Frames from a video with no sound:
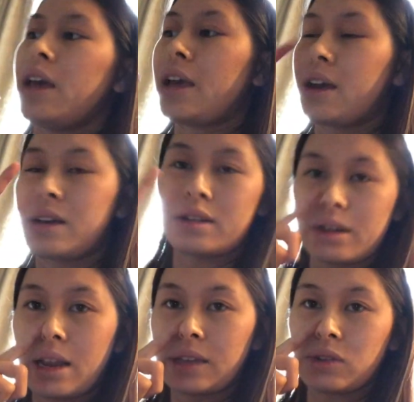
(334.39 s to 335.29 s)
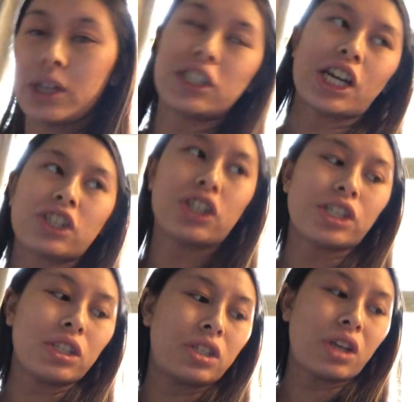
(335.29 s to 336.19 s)
and nasal
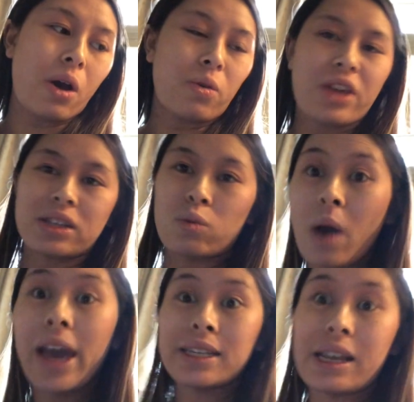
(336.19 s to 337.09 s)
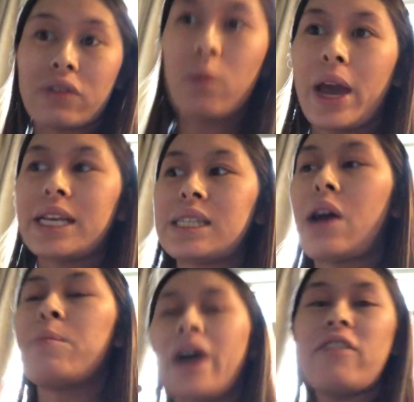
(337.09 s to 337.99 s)
congestion, so that's why I sound the way I
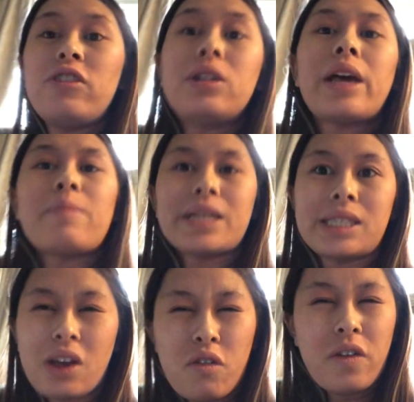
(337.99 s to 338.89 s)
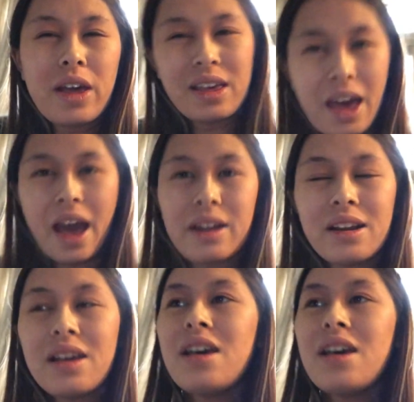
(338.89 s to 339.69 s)
sound, but I feel like myself again,